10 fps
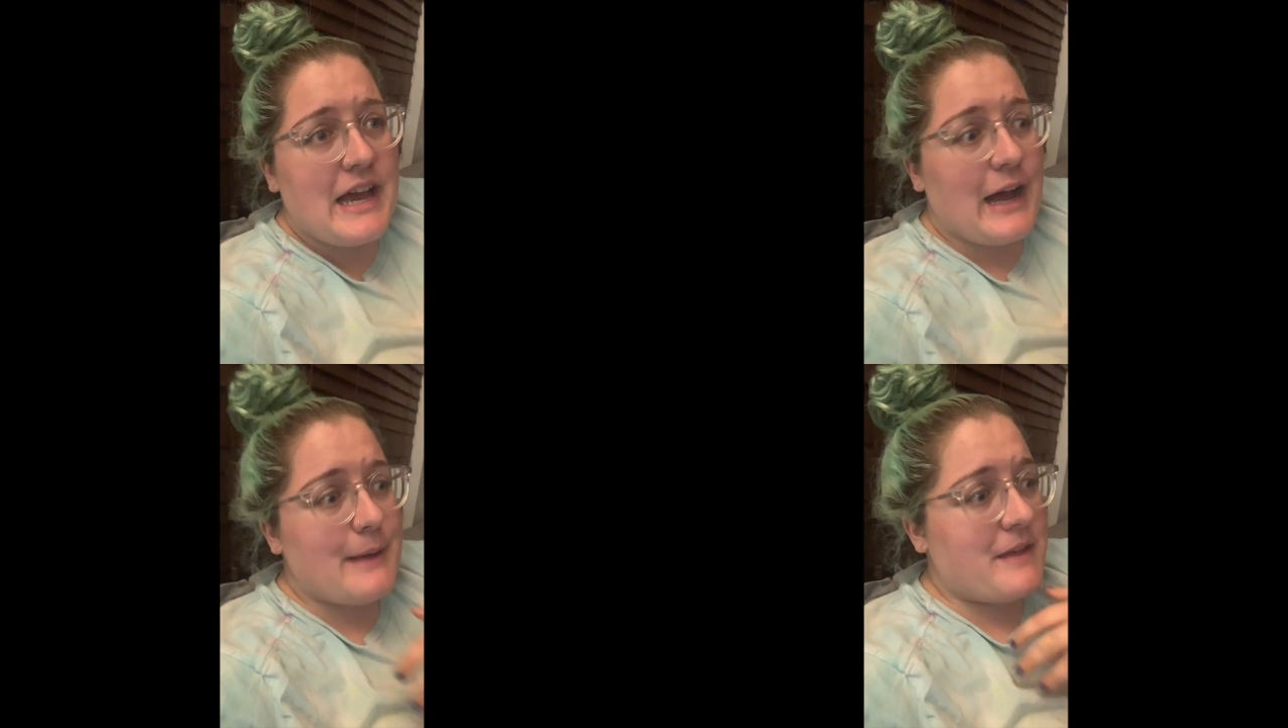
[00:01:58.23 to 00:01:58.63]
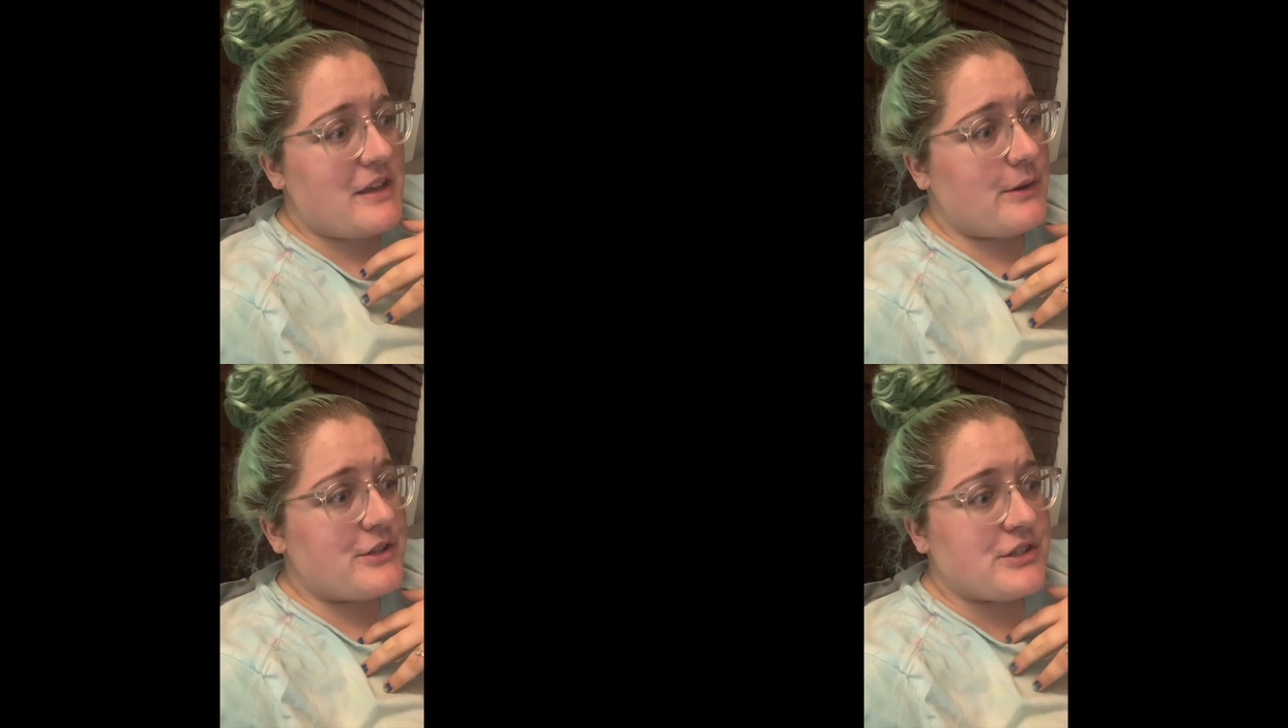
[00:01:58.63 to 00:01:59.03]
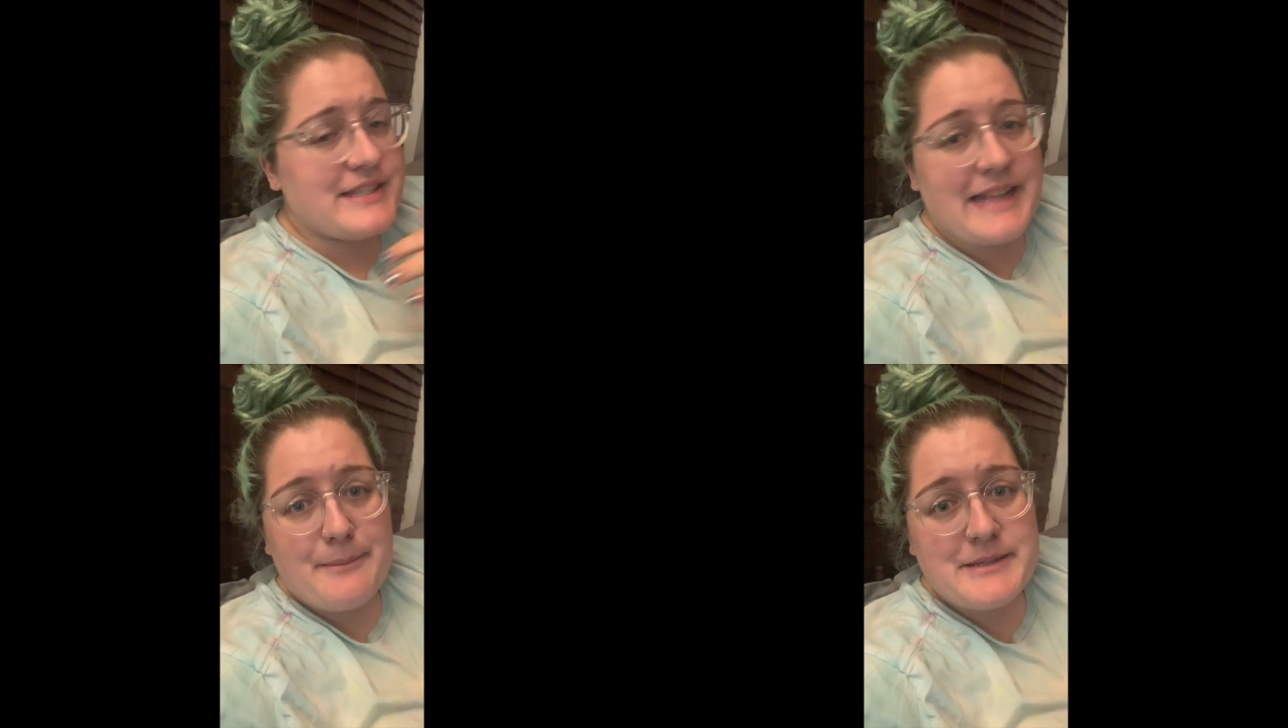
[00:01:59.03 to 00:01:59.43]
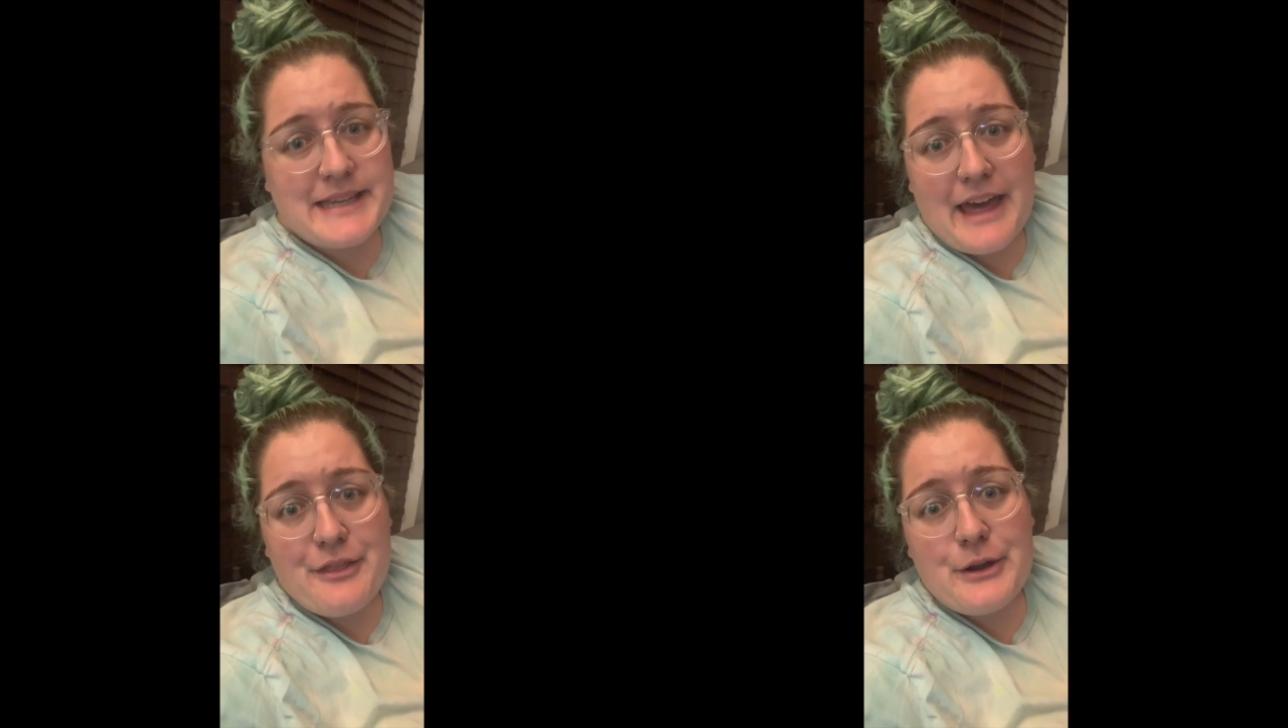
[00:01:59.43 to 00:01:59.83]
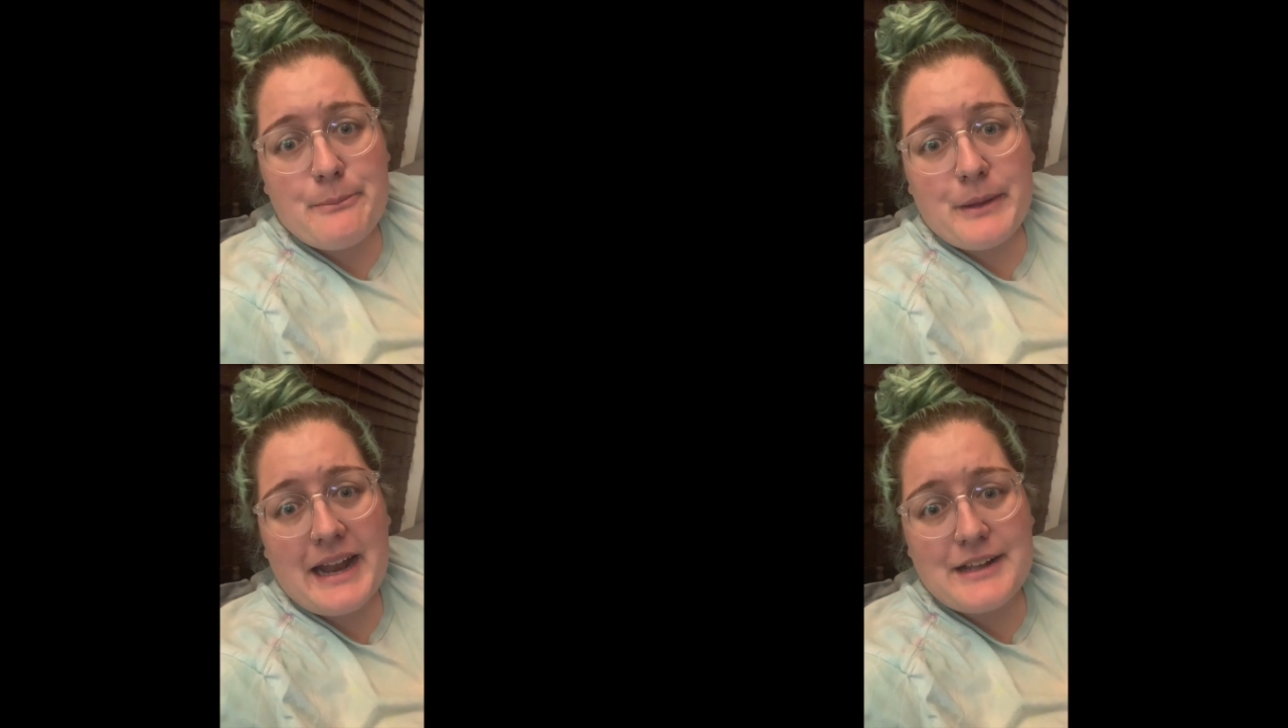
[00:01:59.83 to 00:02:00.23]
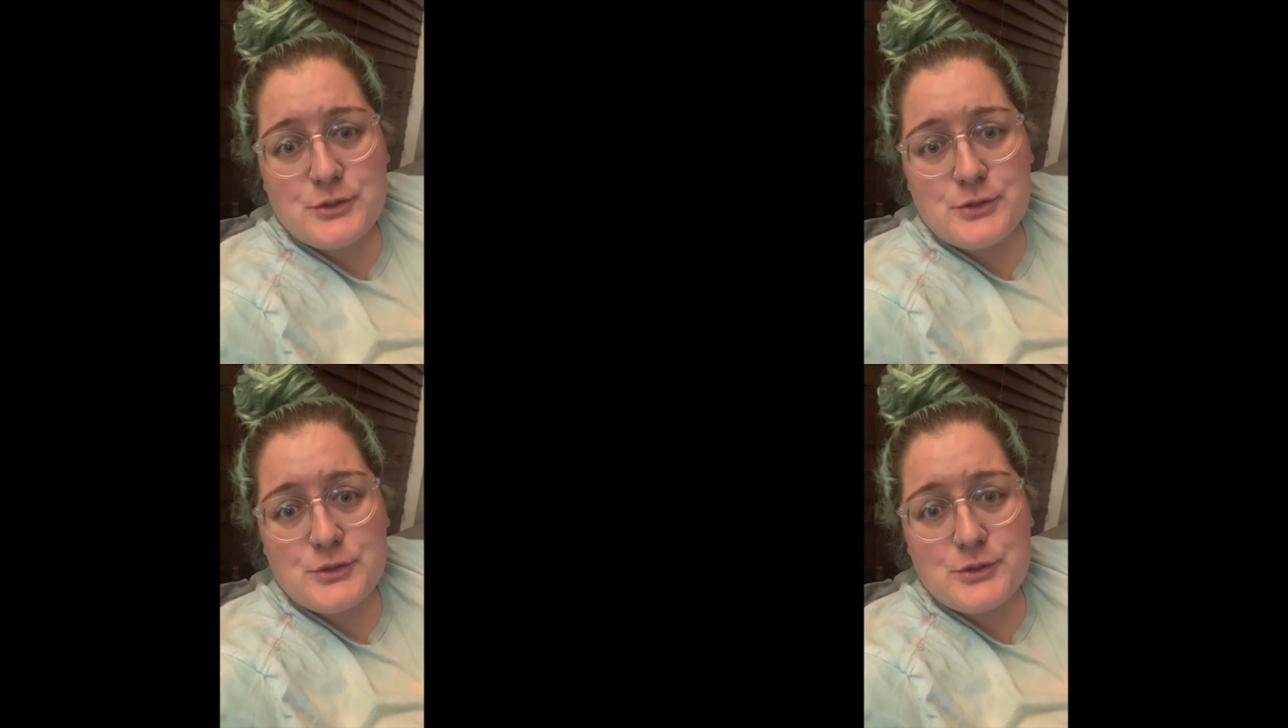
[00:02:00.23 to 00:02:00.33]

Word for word: um, that you can just slap together, but at